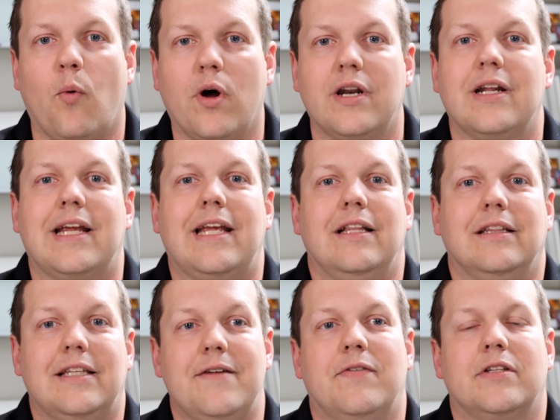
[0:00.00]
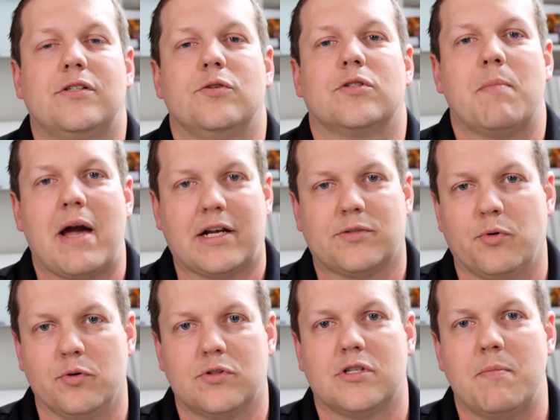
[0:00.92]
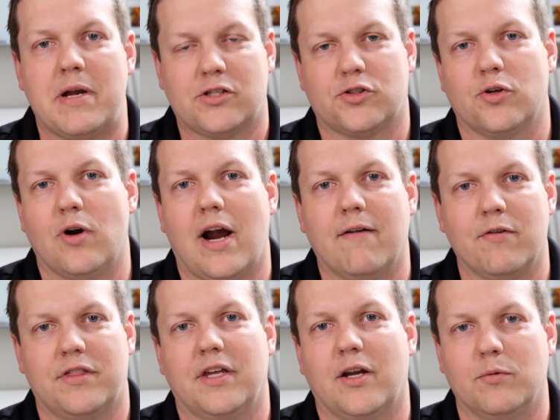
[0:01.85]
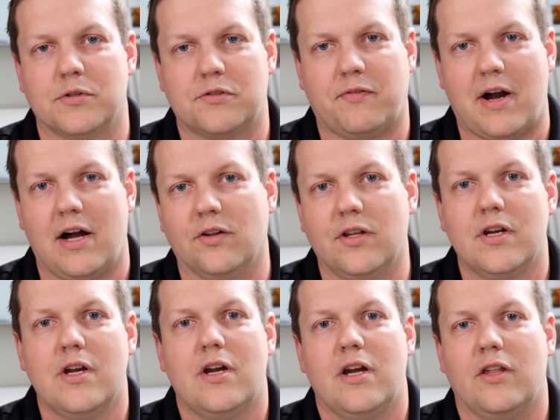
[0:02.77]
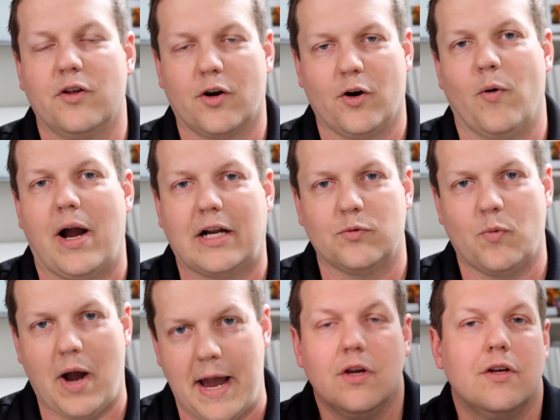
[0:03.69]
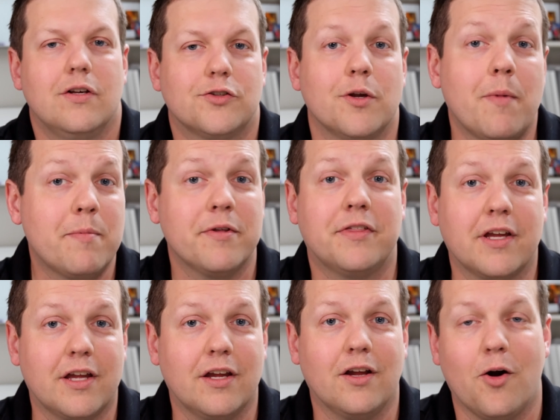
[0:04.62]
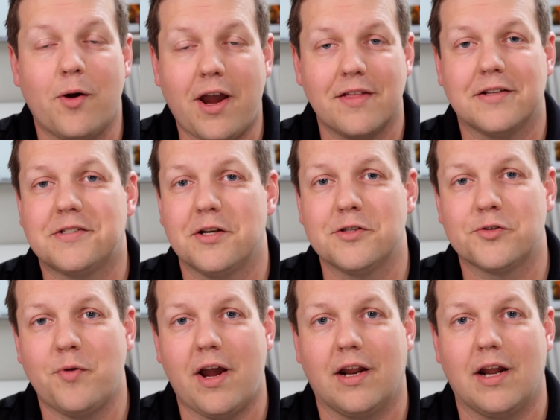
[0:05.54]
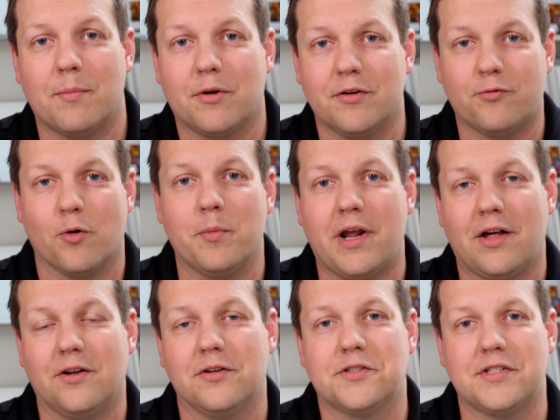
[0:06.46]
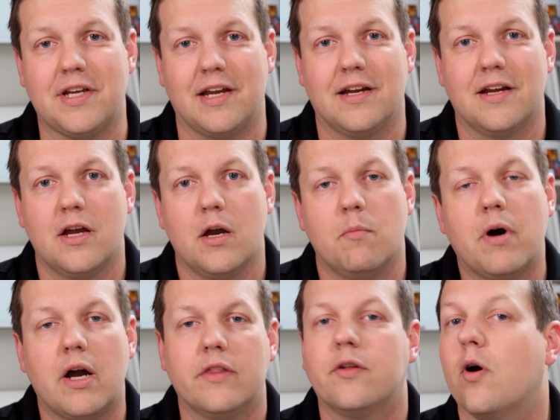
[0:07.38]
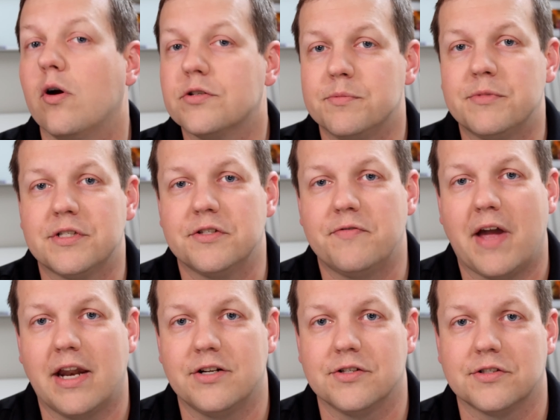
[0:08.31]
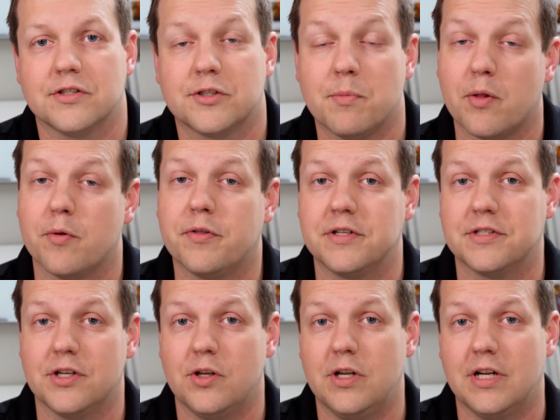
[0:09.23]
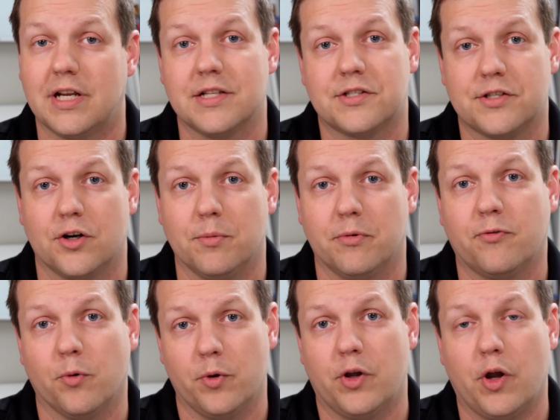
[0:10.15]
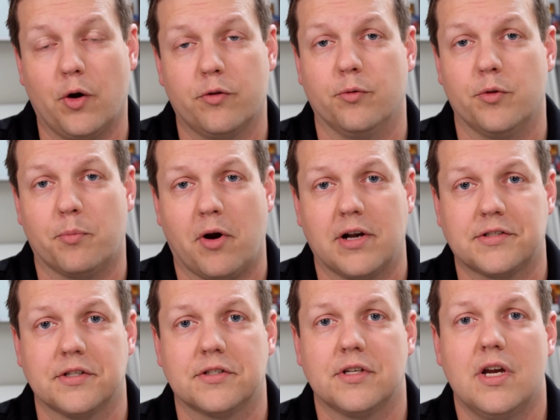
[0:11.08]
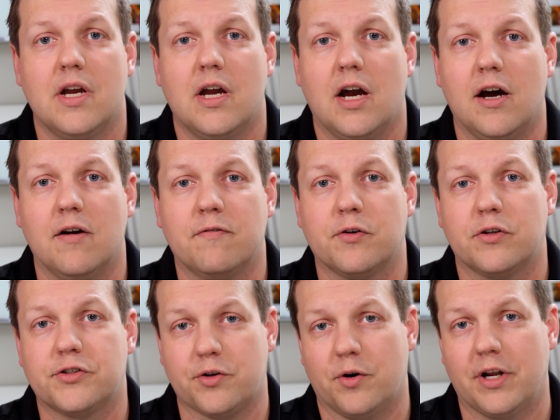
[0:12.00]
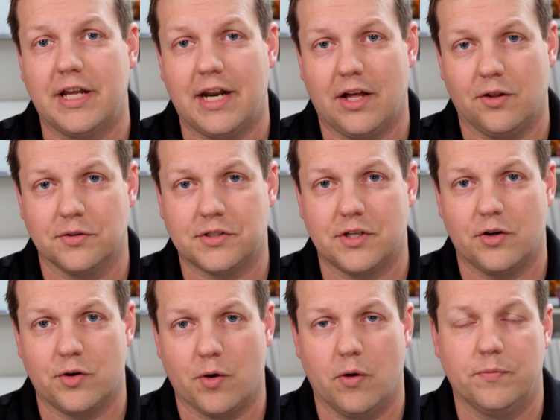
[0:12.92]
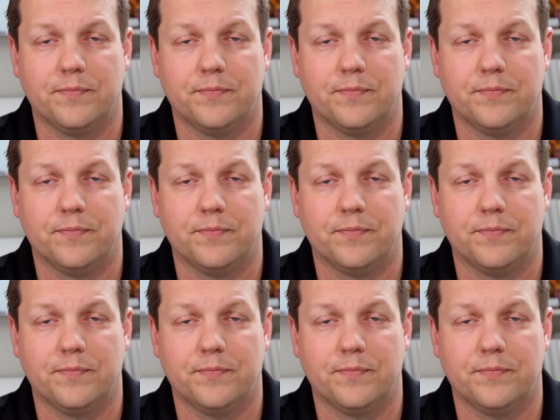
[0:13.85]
to leave it to some experts to make sure everything was filed the correct way. So you might be thinking, okay, that sounds great. I'm going to form an LLC. But there are some disadvantages and some other things that you need to consider before you go through the process of starting an LLC on your own.